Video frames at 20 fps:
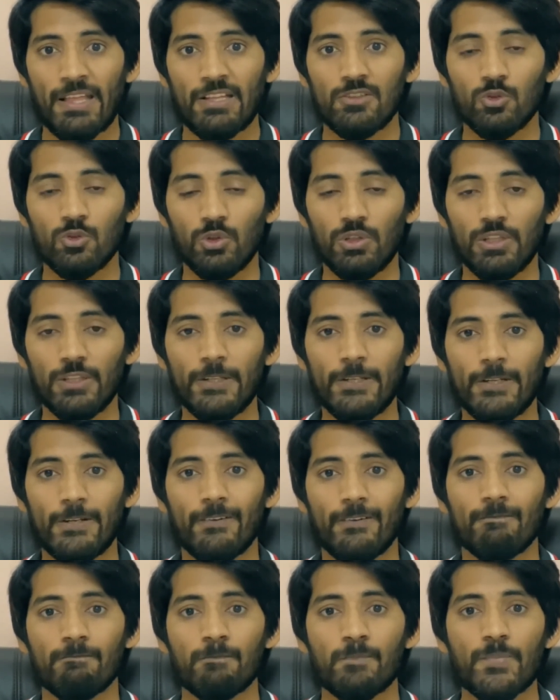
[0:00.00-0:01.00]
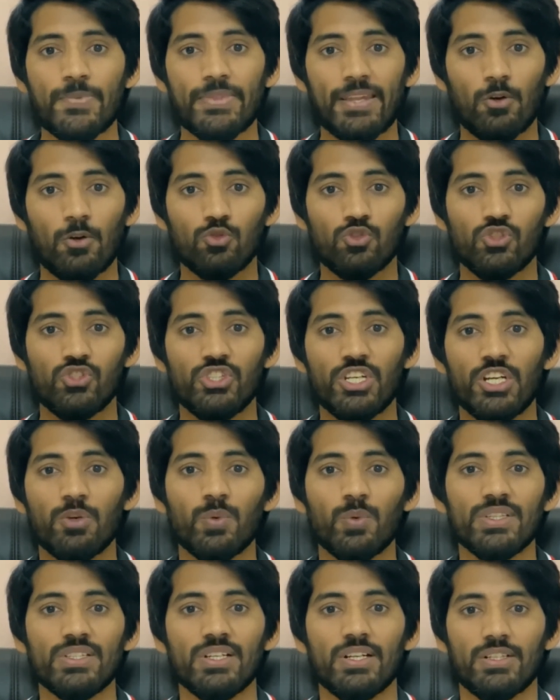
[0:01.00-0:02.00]
to learn or to share
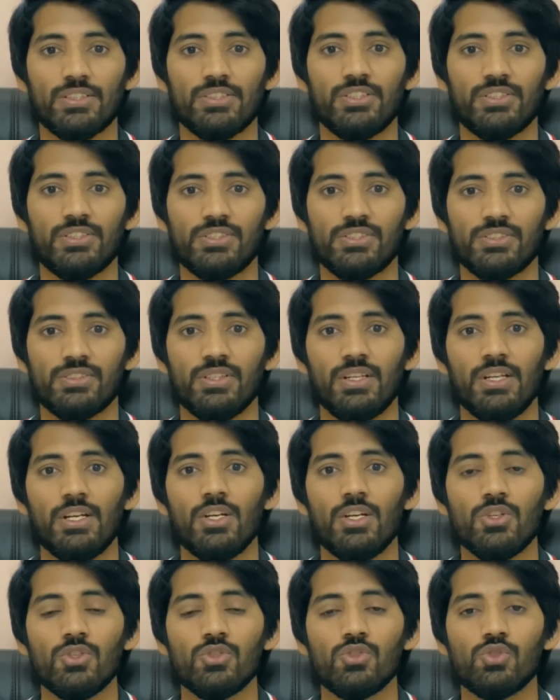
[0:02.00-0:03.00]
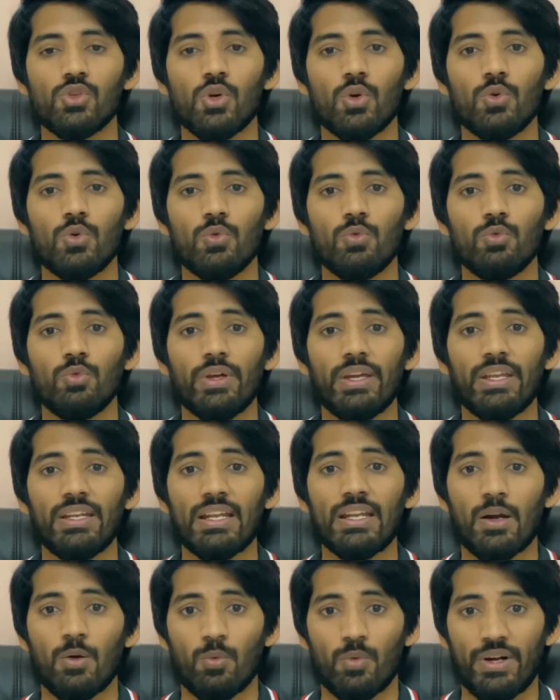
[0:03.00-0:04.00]
with others. So in
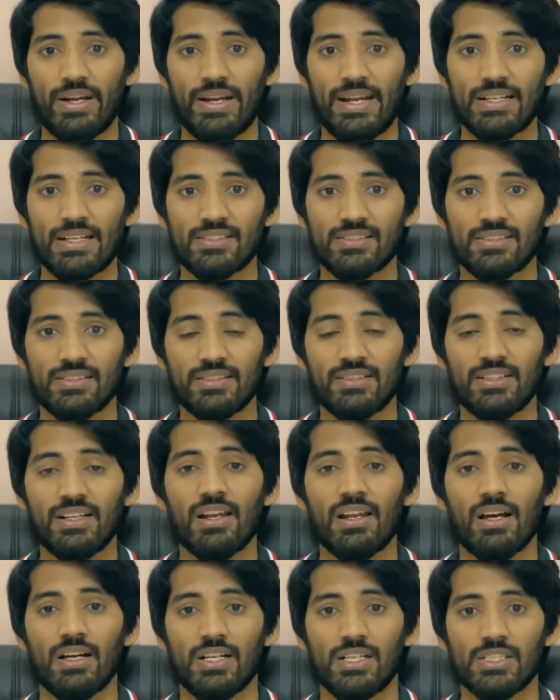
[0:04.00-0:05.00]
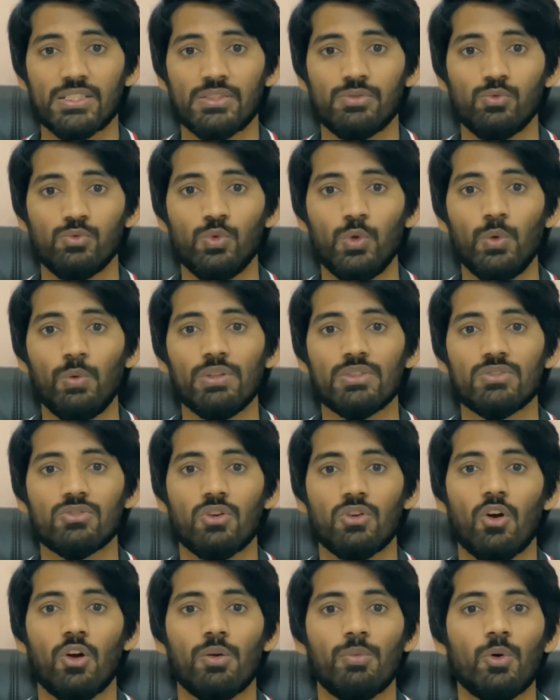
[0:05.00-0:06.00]
our next class we will
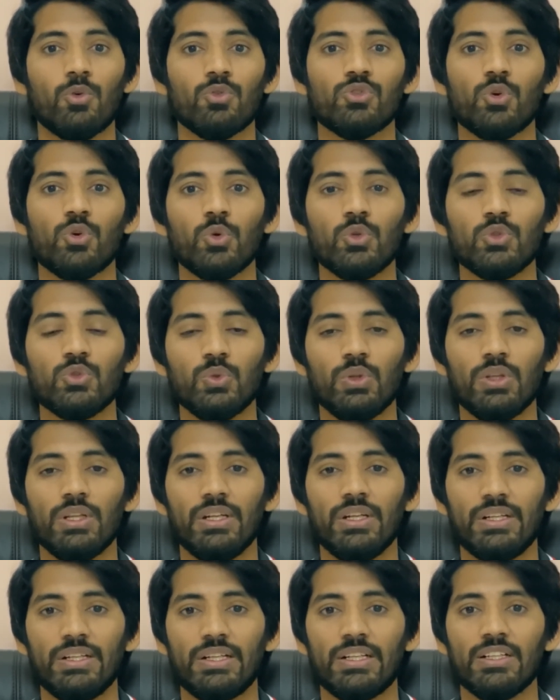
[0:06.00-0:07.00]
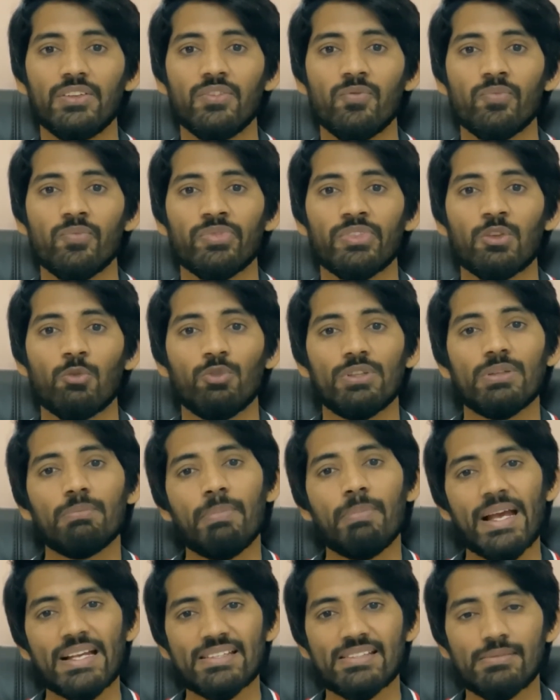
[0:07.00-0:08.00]
talk about how to learn with
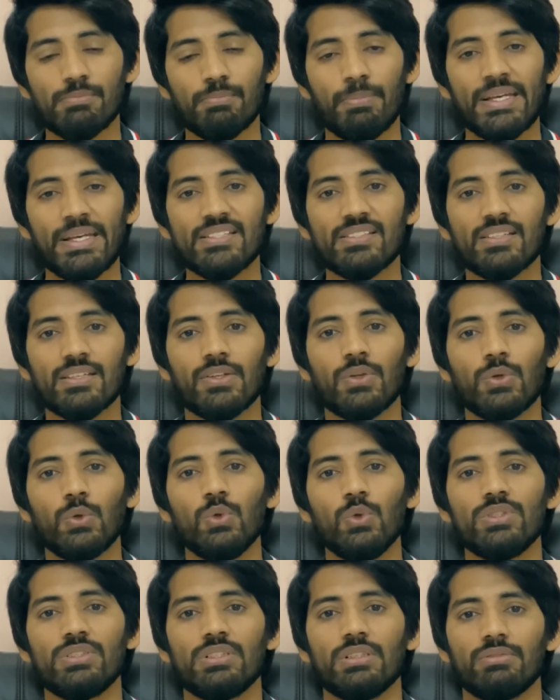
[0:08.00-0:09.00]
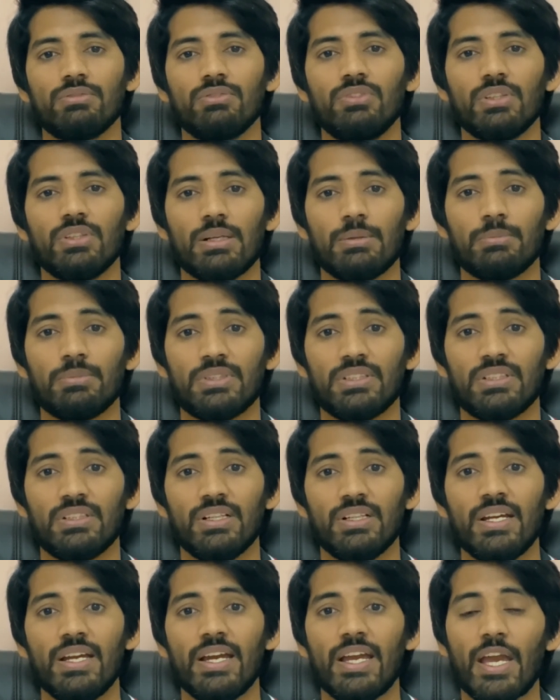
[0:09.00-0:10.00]
the basic rules of grammar,
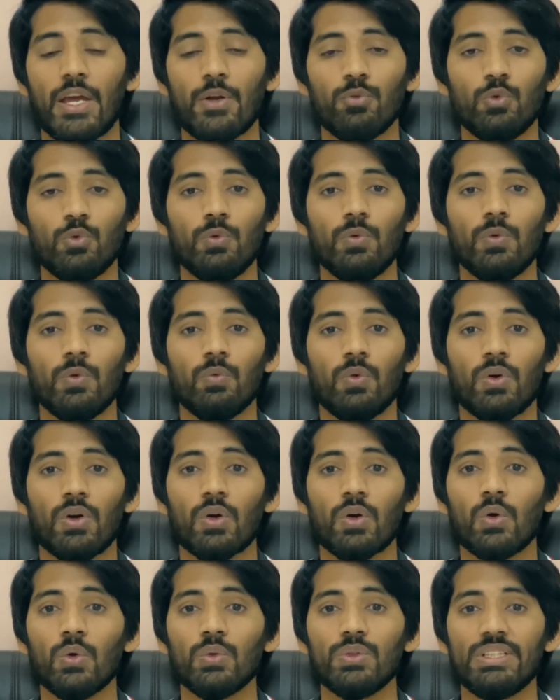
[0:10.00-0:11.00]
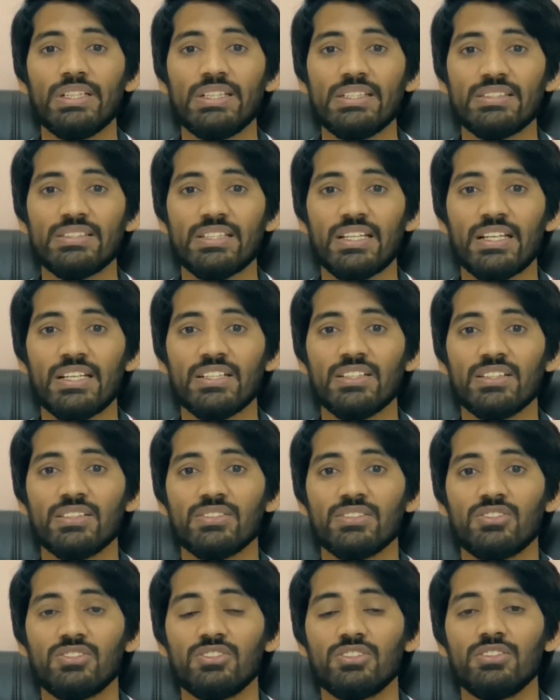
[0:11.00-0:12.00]
and we will work on these
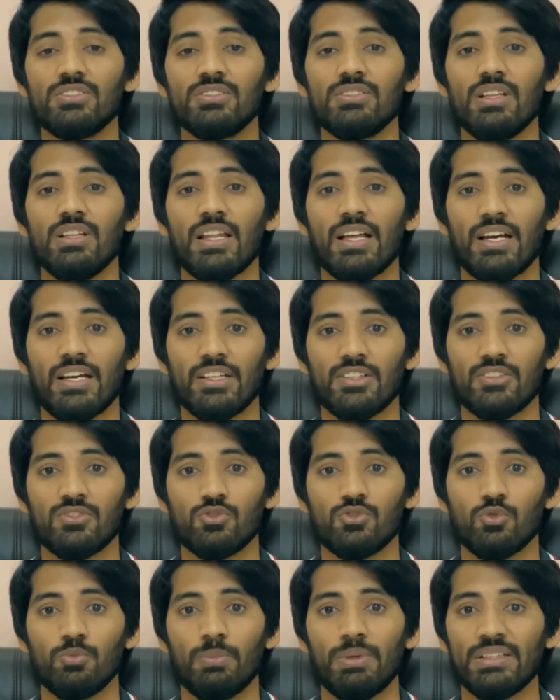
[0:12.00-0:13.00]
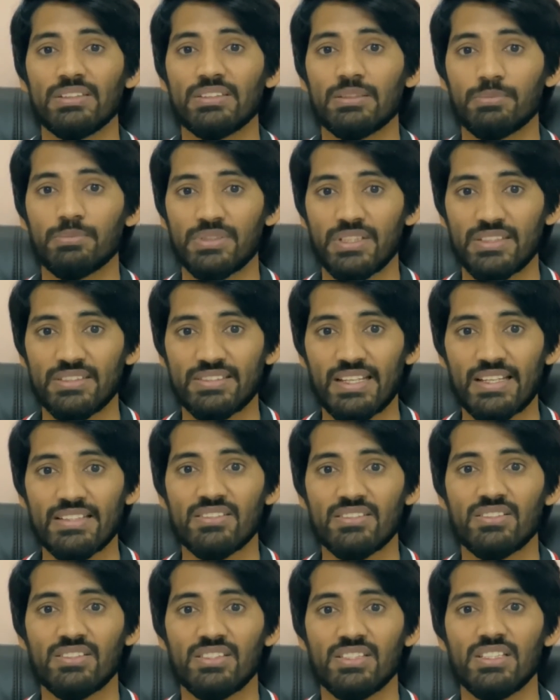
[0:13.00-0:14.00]
things, like to build up
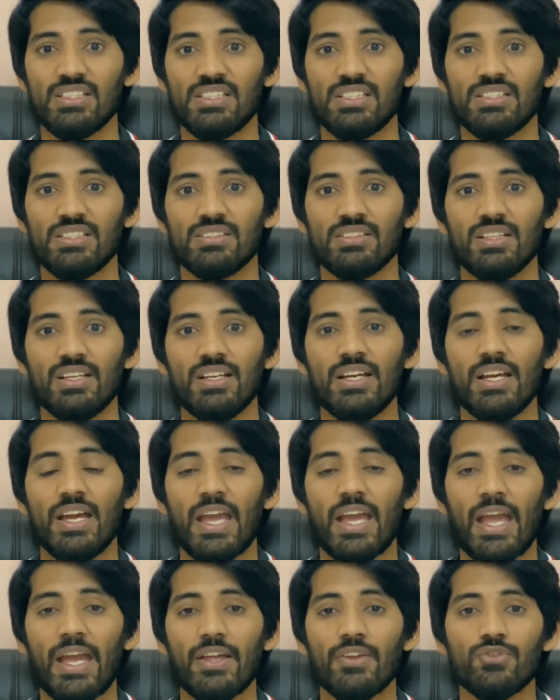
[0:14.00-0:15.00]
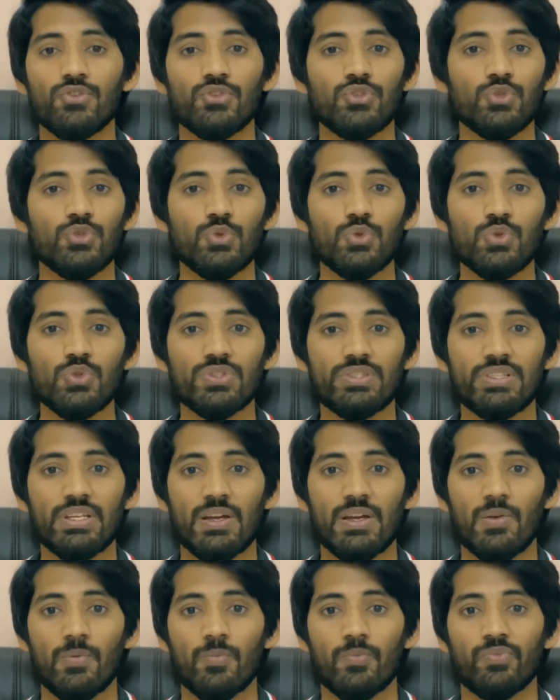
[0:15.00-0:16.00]
sentences and to use
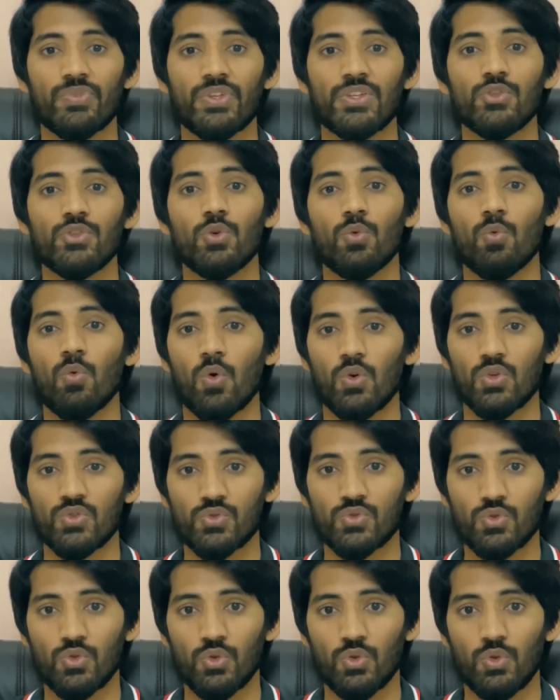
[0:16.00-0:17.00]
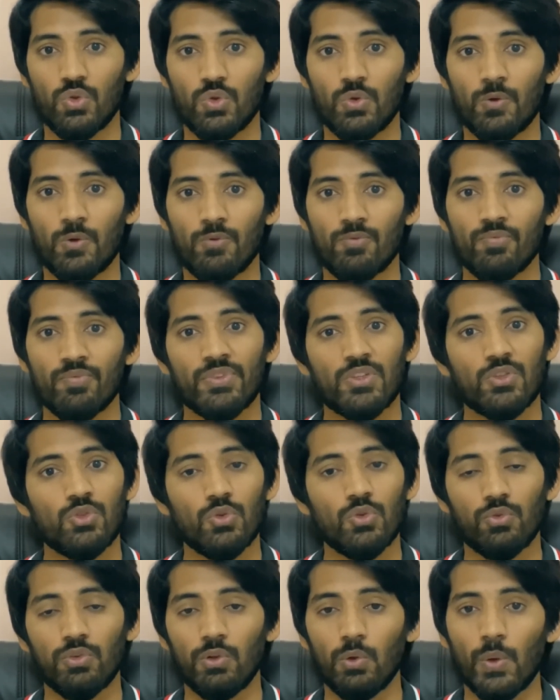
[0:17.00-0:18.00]
them, your voice tone,
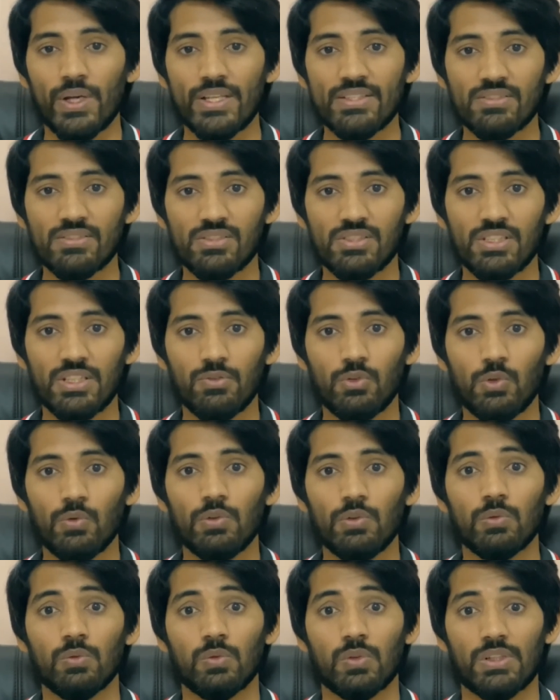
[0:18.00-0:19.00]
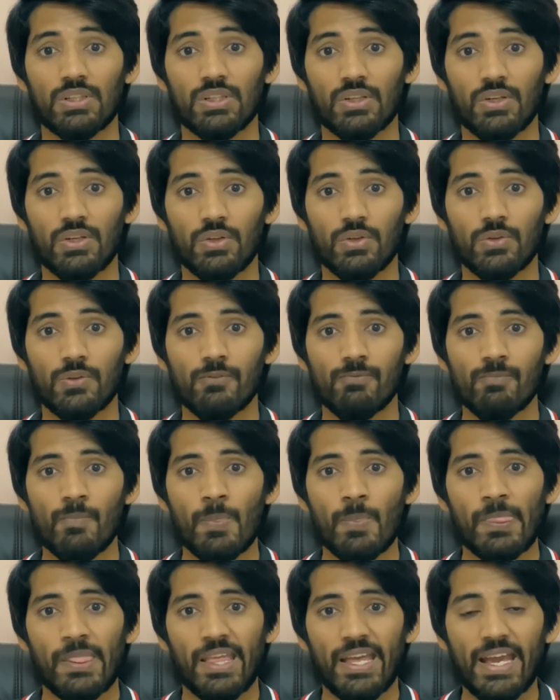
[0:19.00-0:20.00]
your fluency we will work on.
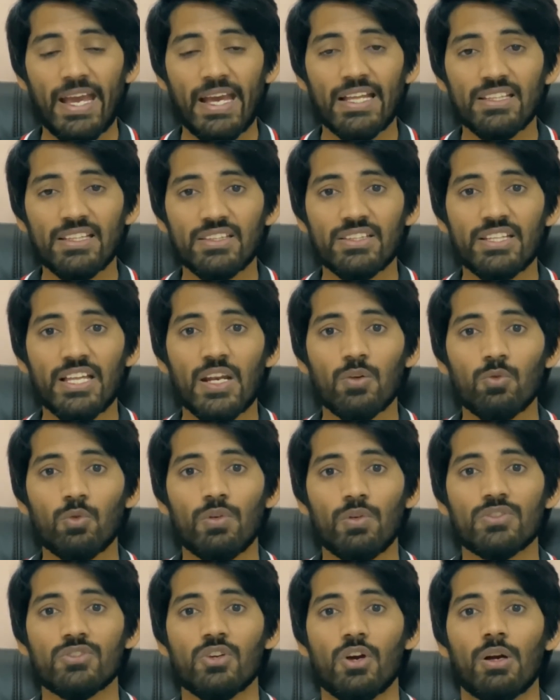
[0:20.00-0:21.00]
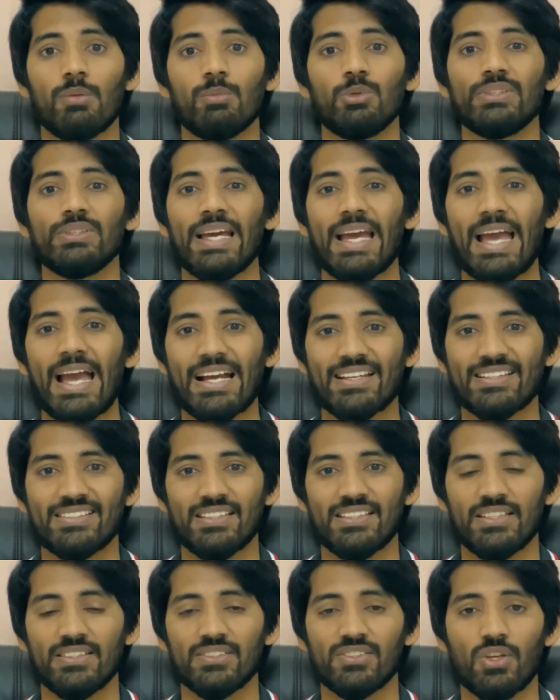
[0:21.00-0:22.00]
And then we'll talk about the
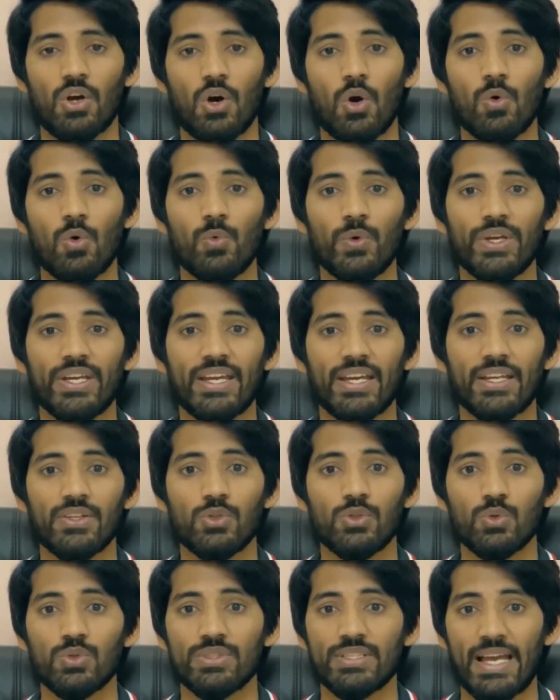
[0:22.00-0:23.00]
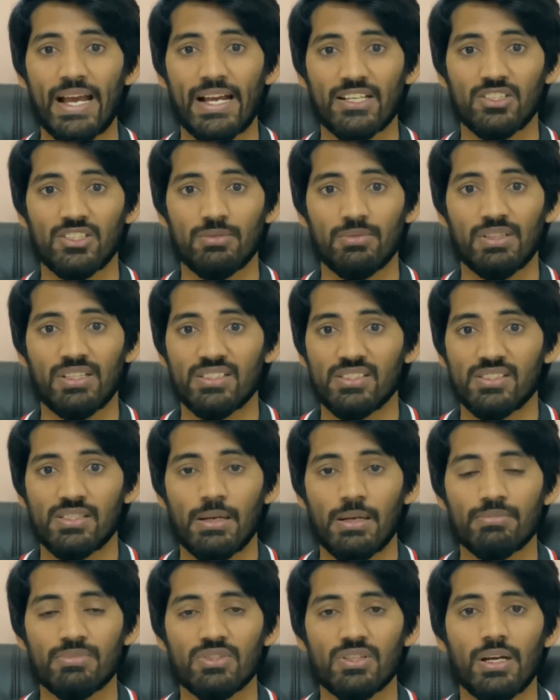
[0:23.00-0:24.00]
accents, how we can use the accent, because
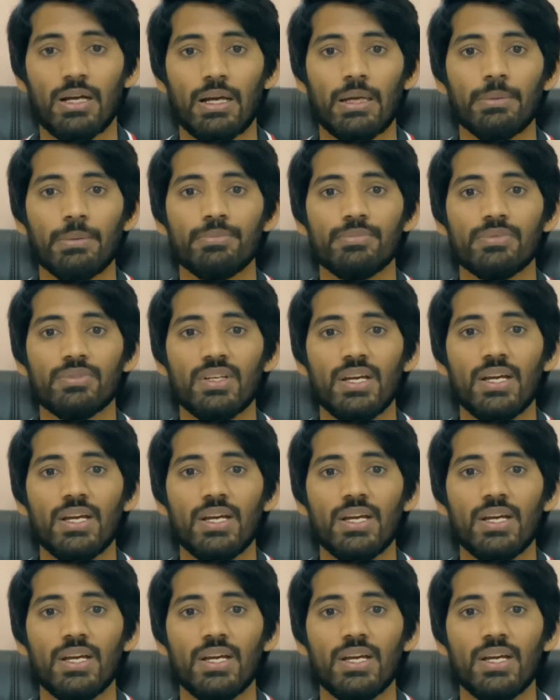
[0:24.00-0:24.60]
sometimes